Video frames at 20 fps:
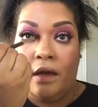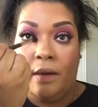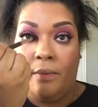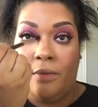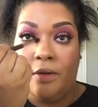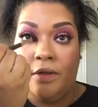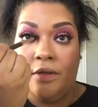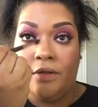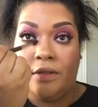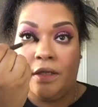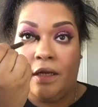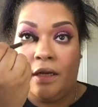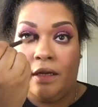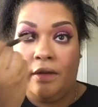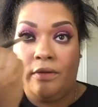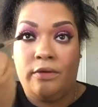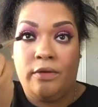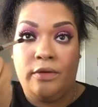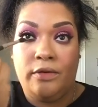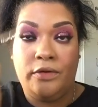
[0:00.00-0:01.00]
I'm gonna use
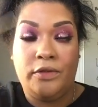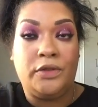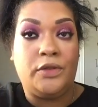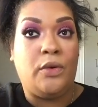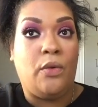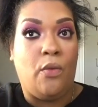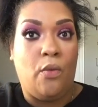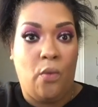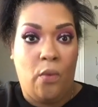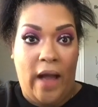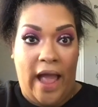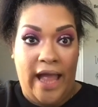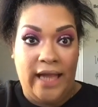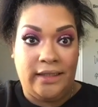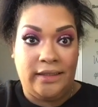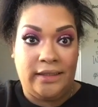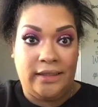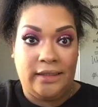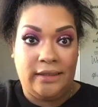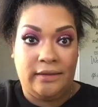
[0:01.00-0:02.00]
Honey Rose
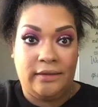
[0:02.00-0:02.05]
wet